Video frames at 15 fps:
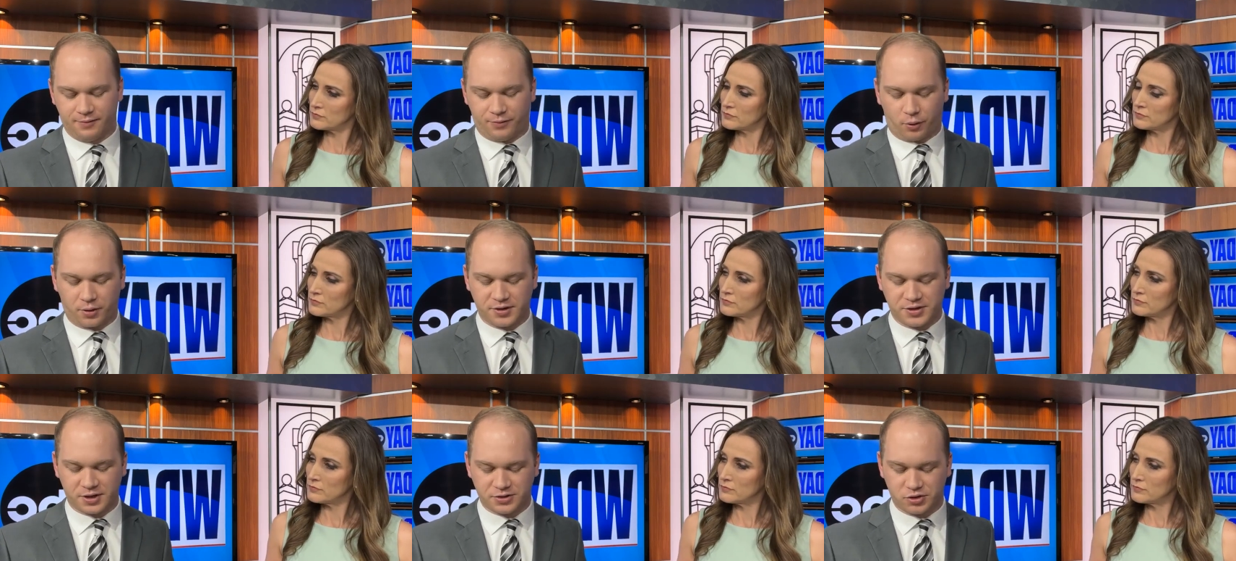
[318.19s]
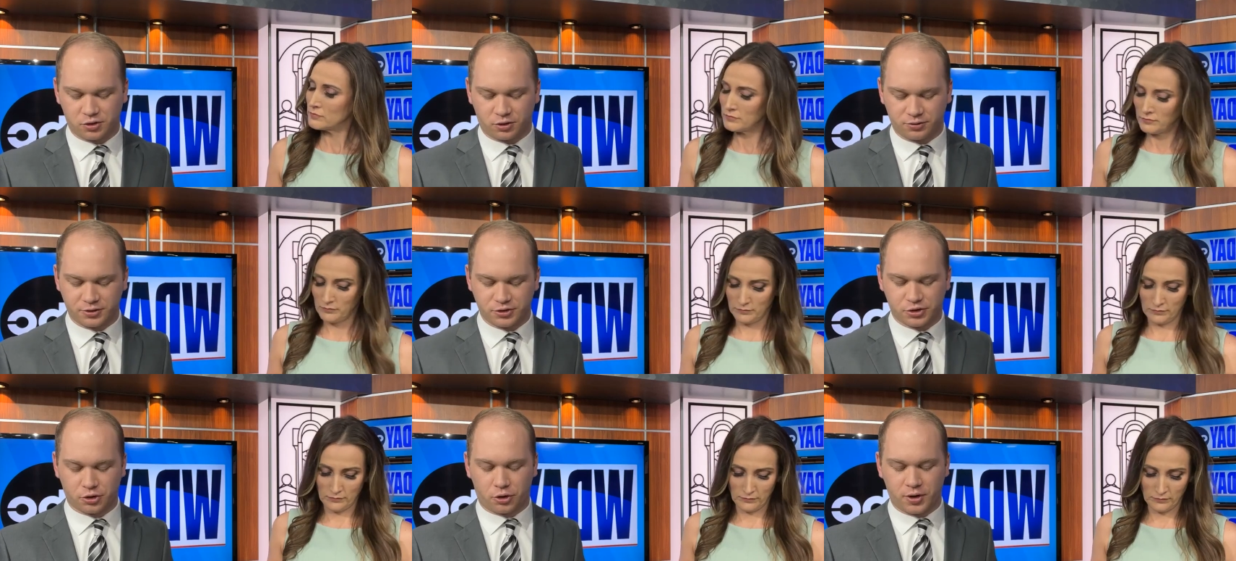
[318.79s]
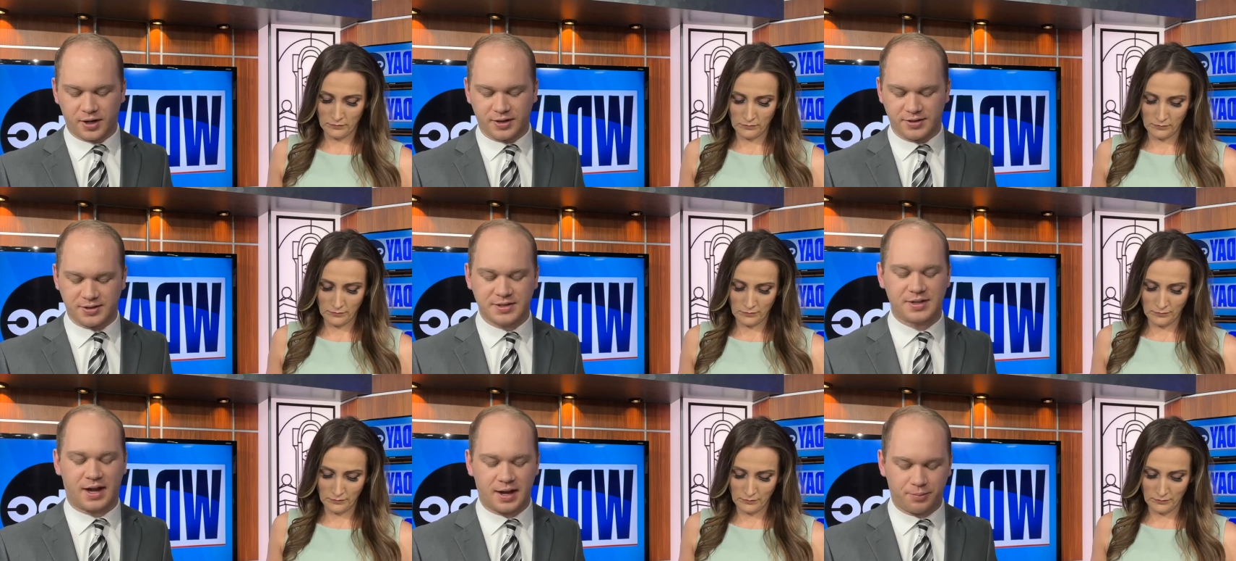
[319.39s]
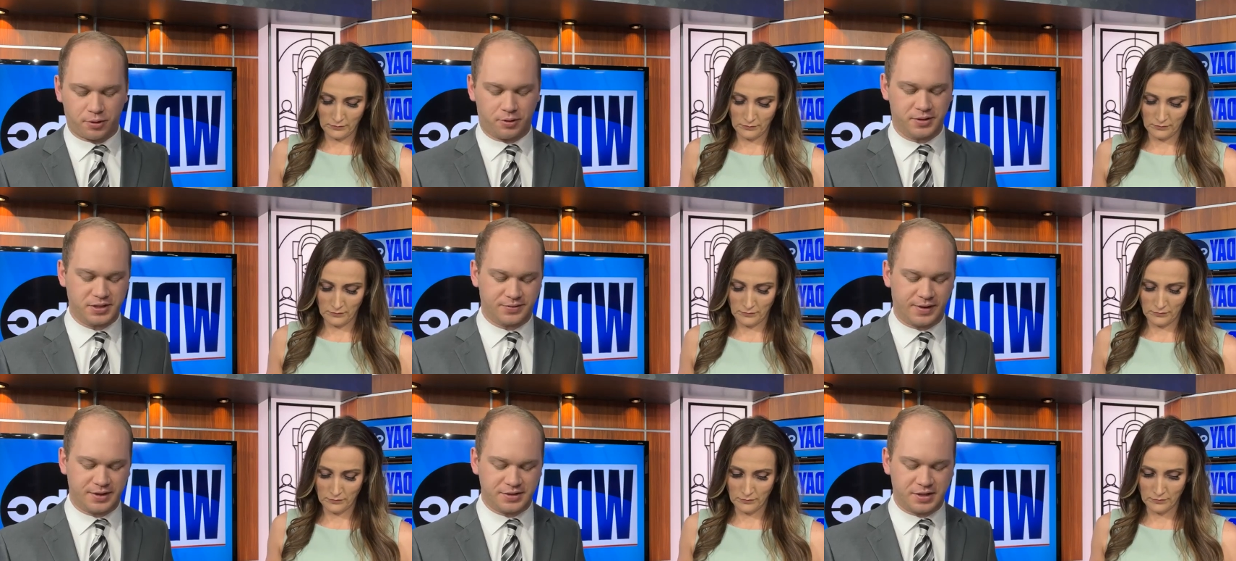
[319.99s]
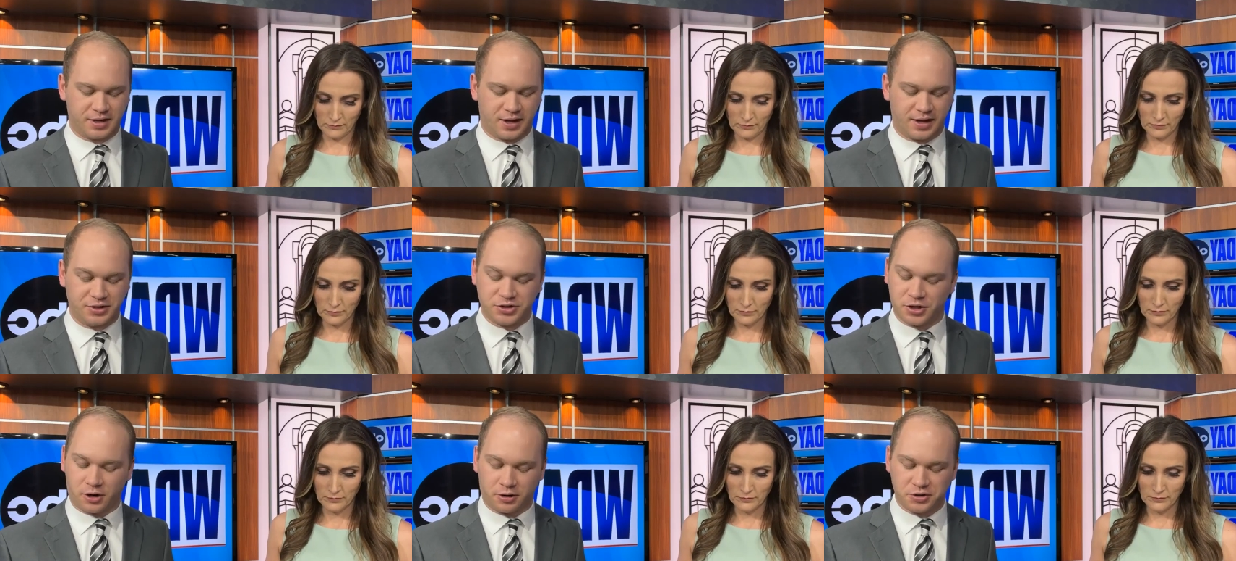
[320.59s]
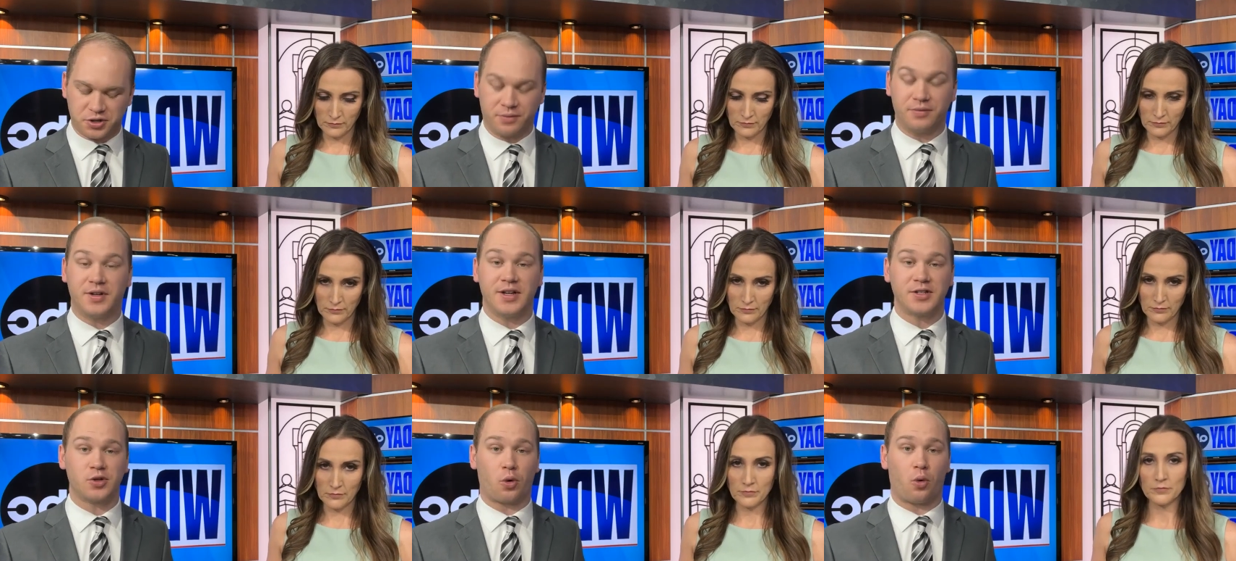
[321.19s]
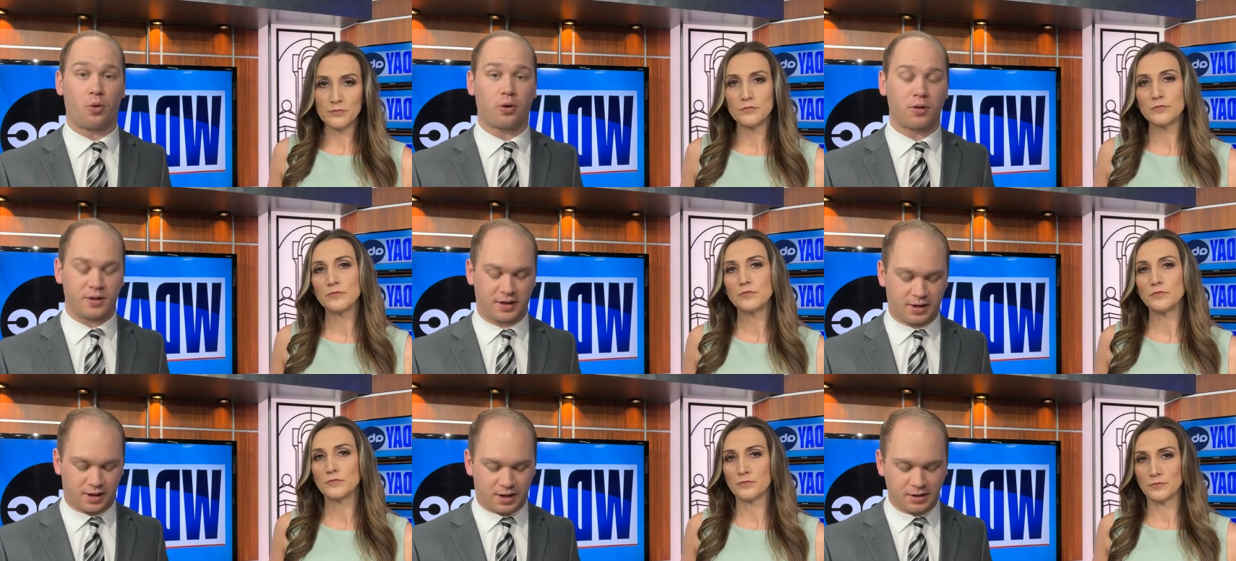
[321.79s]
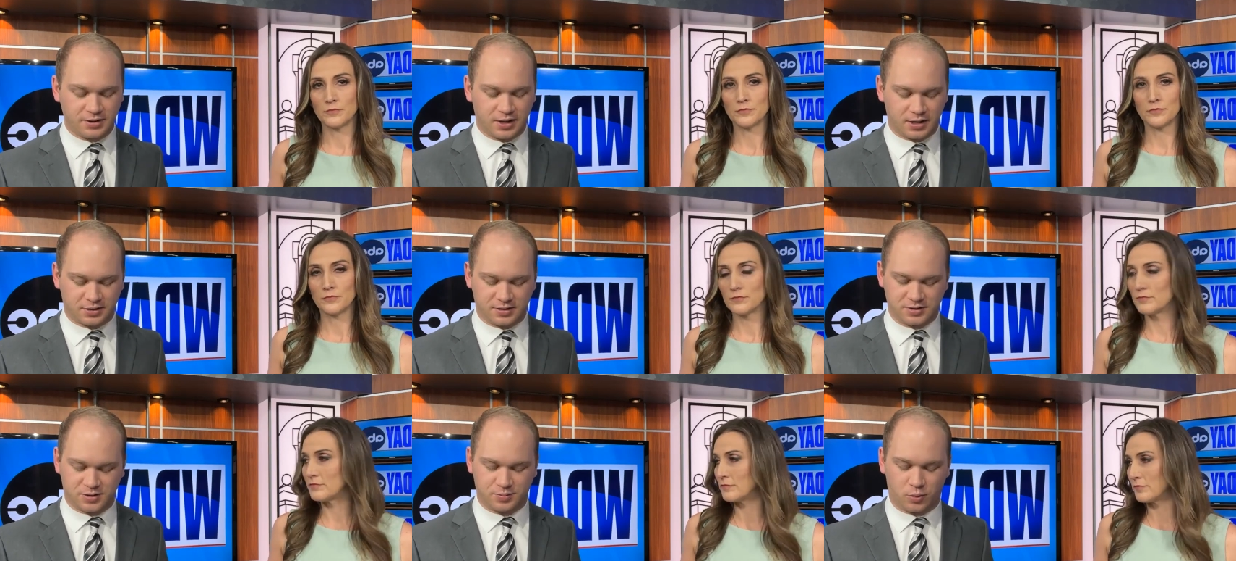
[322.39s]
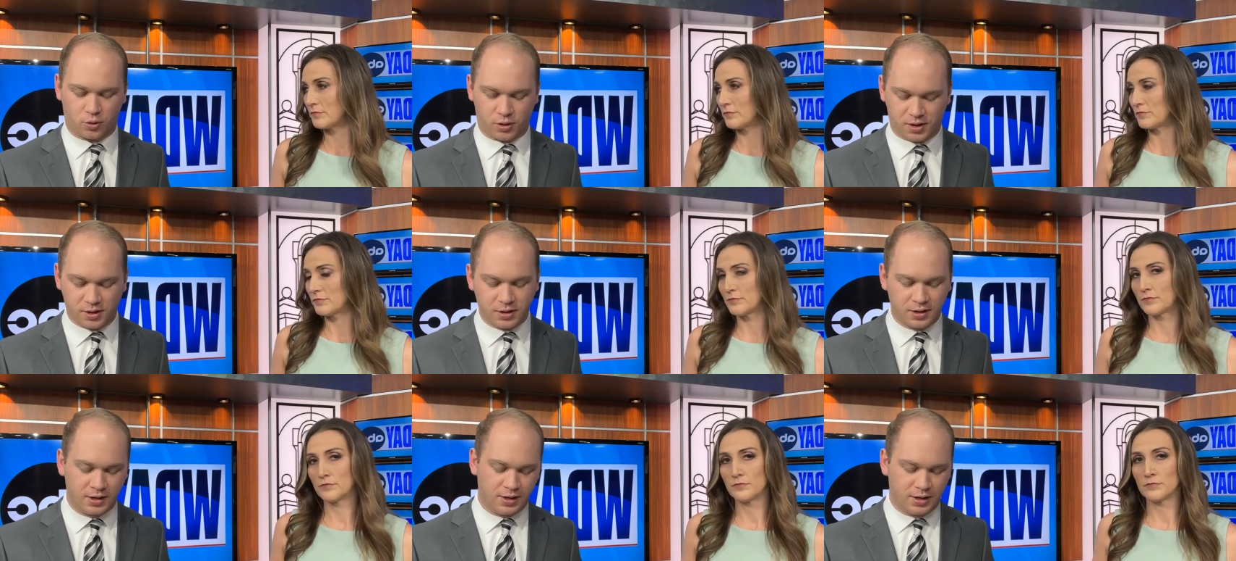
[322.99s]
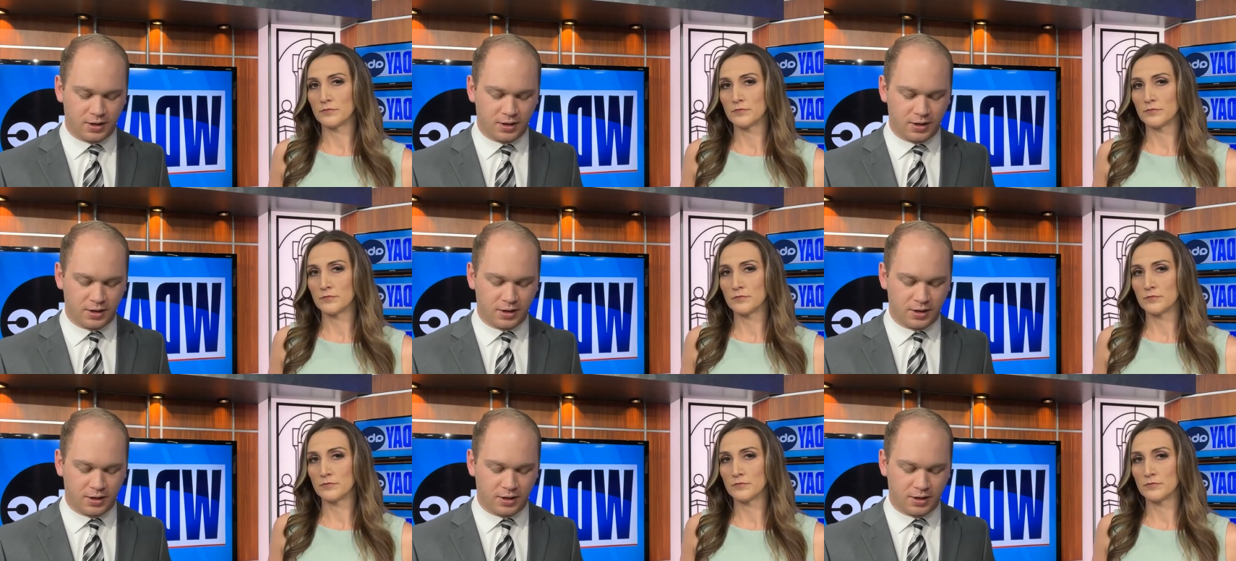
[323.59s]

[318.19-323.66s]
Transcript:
Speaker 1: 46 year old Troy Seibel is facing a charge of disorderly conduct this morning.